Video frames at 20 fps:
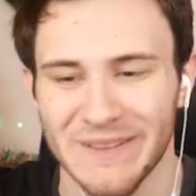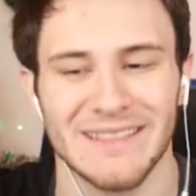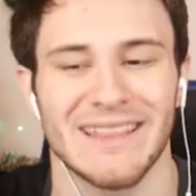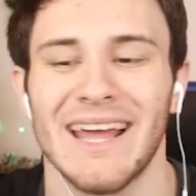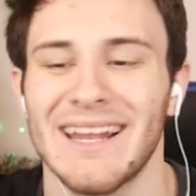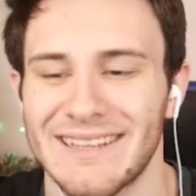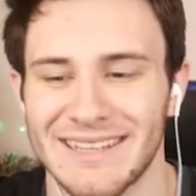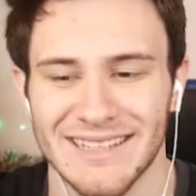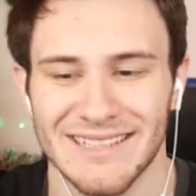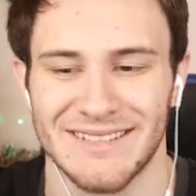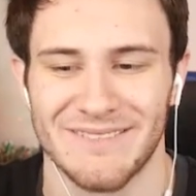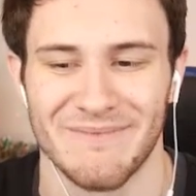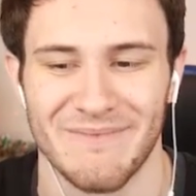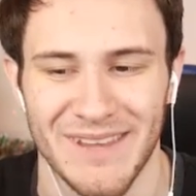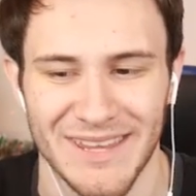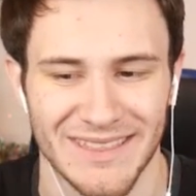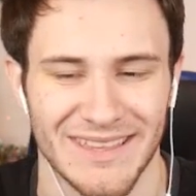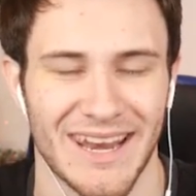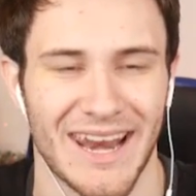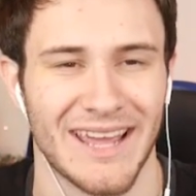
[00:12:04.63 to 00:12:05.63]
that doesn't
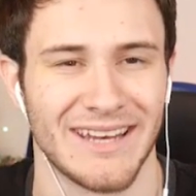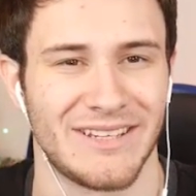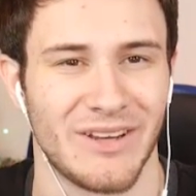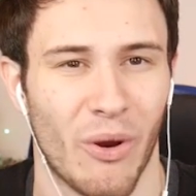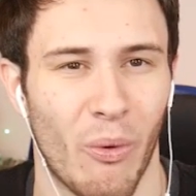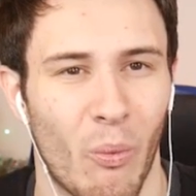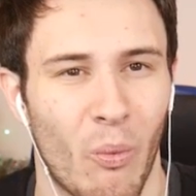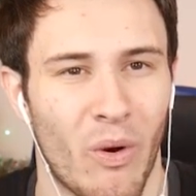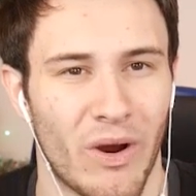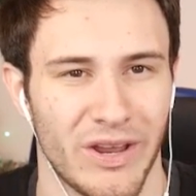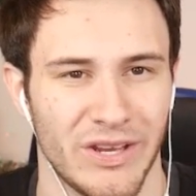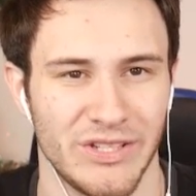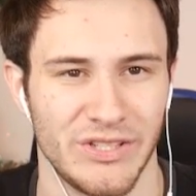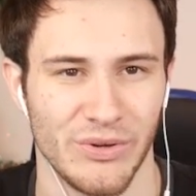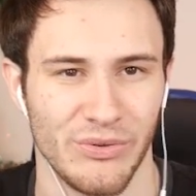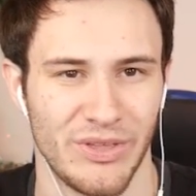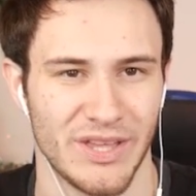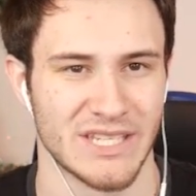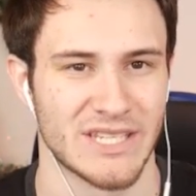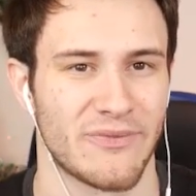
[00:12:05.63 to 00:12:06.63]
mean that I don't want to
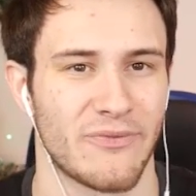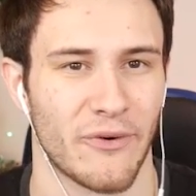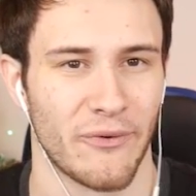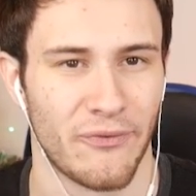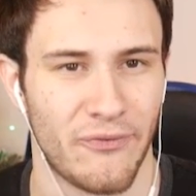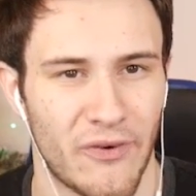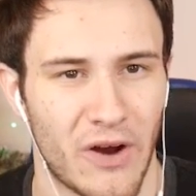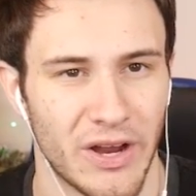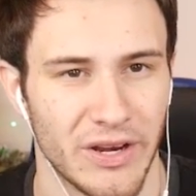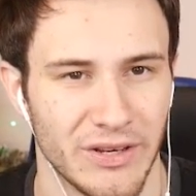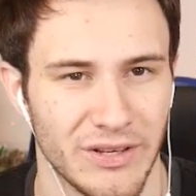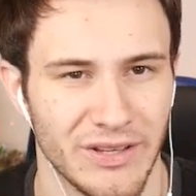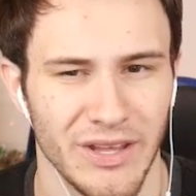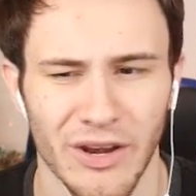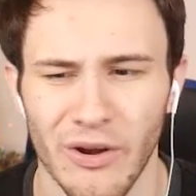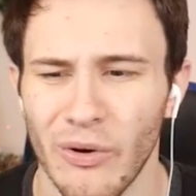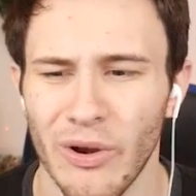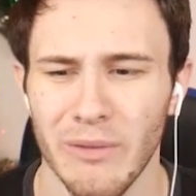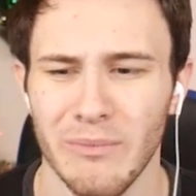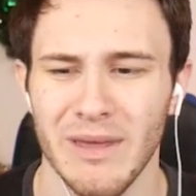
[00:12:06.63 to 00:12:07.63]
do this for fun. You
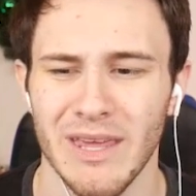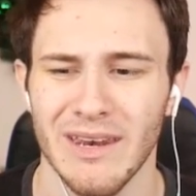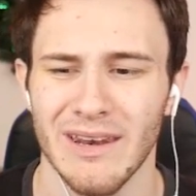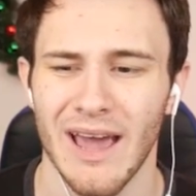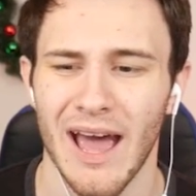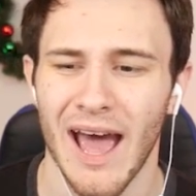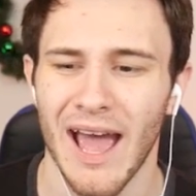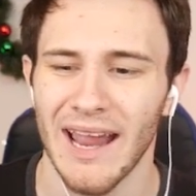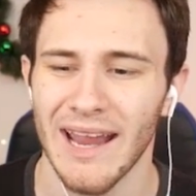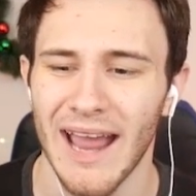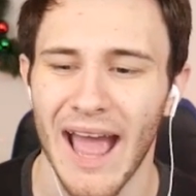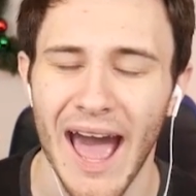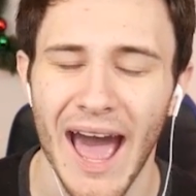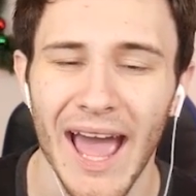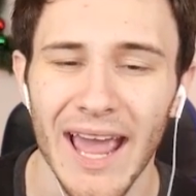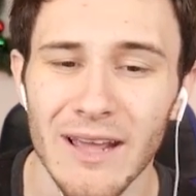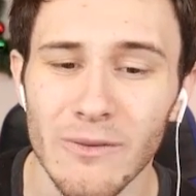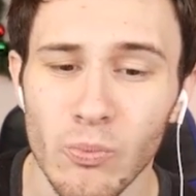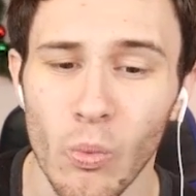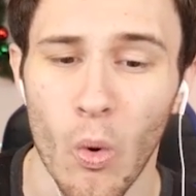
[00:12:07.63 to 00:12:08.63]
know what I mean?
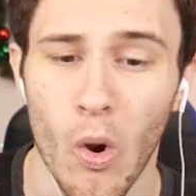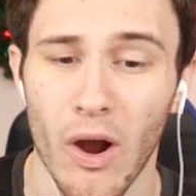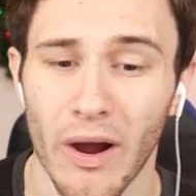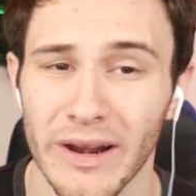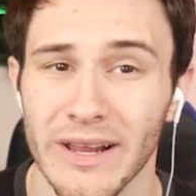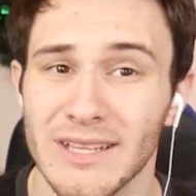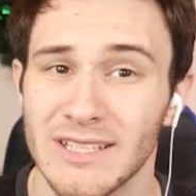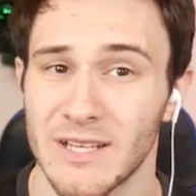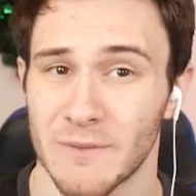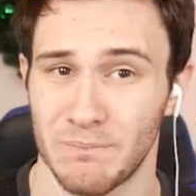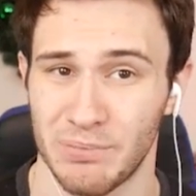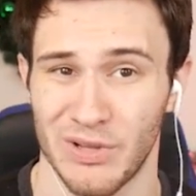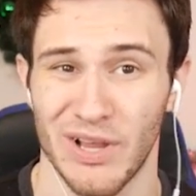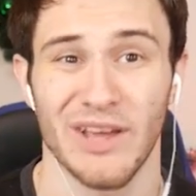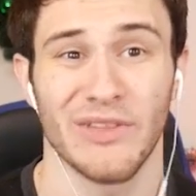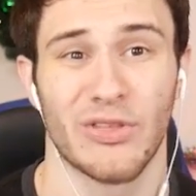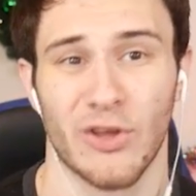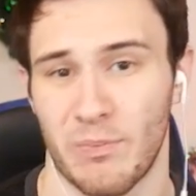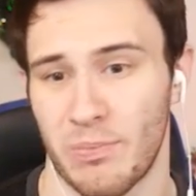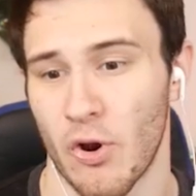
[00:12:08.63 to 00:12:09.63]
I wanted to
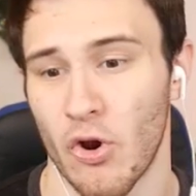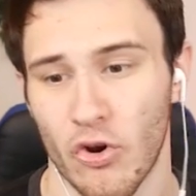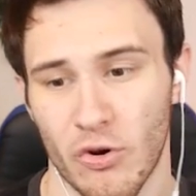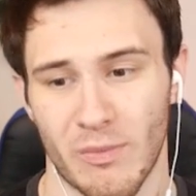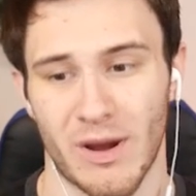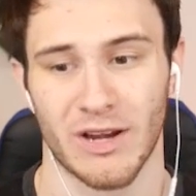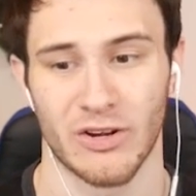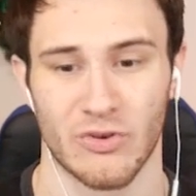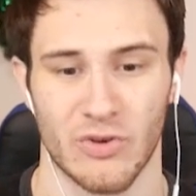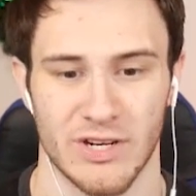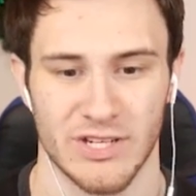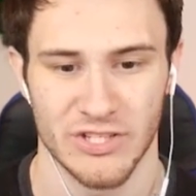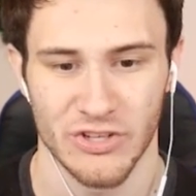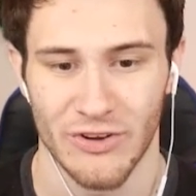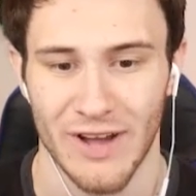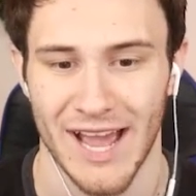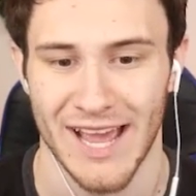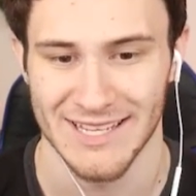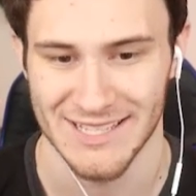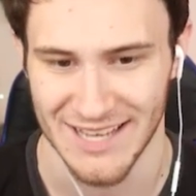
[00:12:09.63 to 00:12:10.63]
play through Pokemon
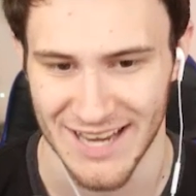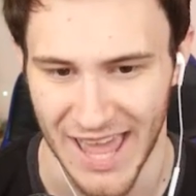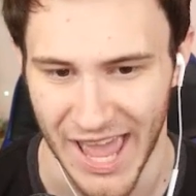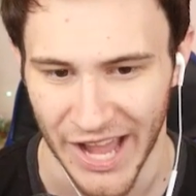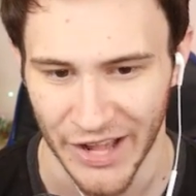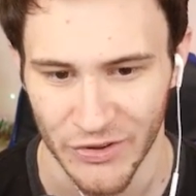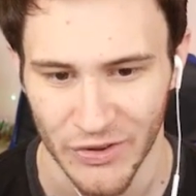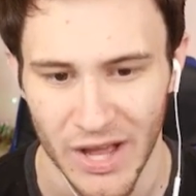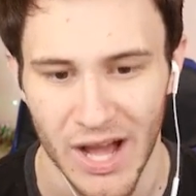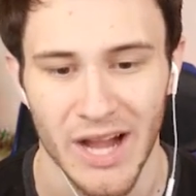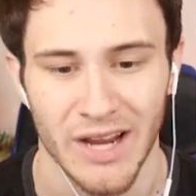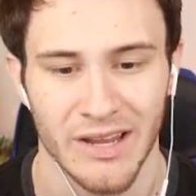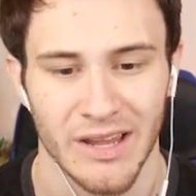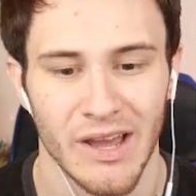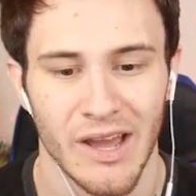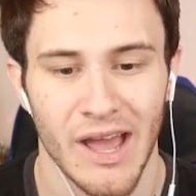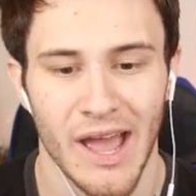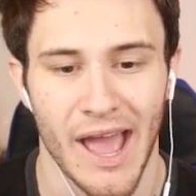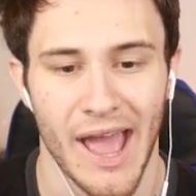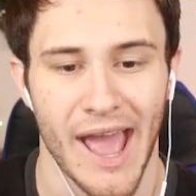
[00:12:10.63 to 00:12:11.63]
Crystal as an Egglocke,
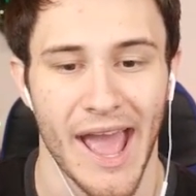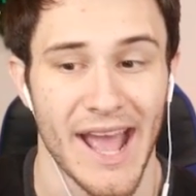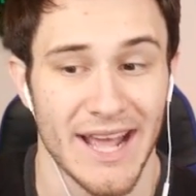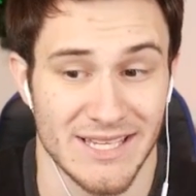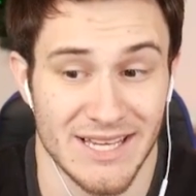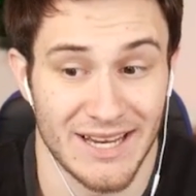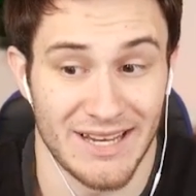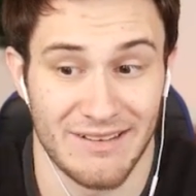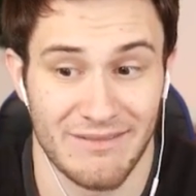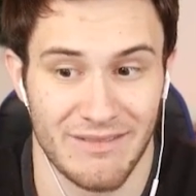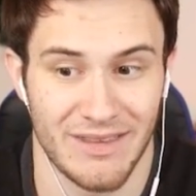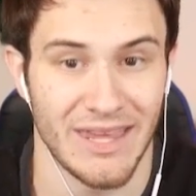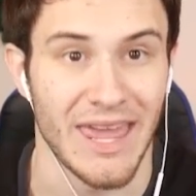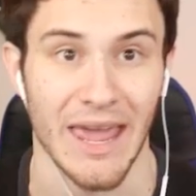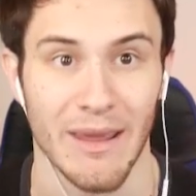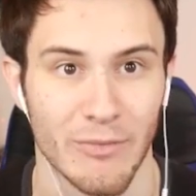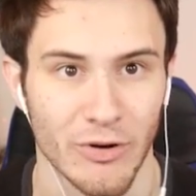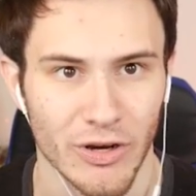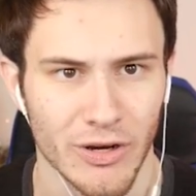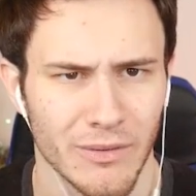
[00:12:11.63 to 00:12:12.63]
as a
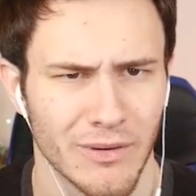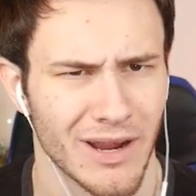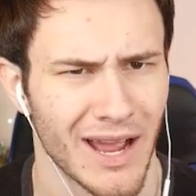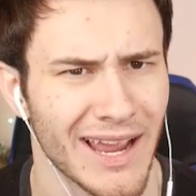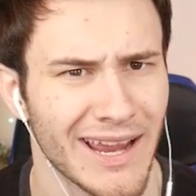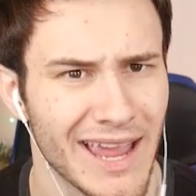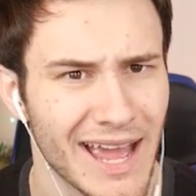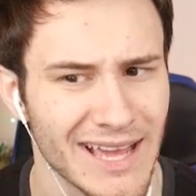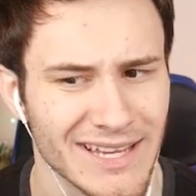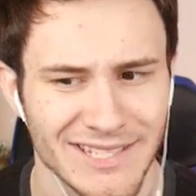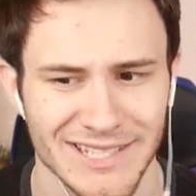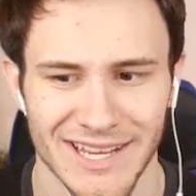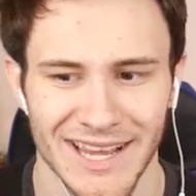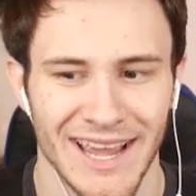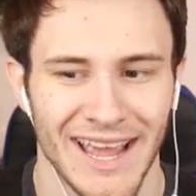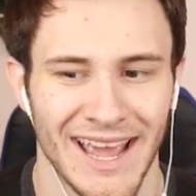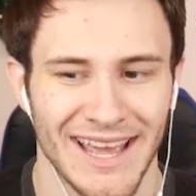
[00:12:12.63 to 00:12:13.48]
gamer, I guess,